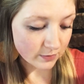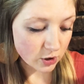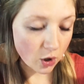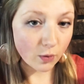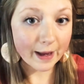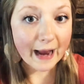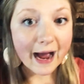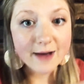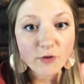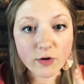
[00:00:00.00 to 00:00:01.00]
So
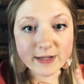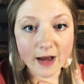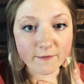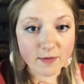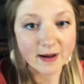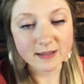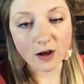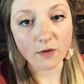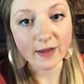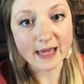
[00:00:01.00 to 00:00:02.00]
I wrote down for
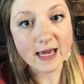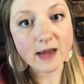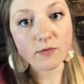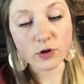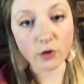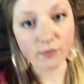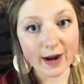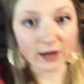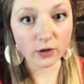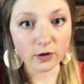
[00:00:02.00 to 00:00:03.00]
myself, eat your regular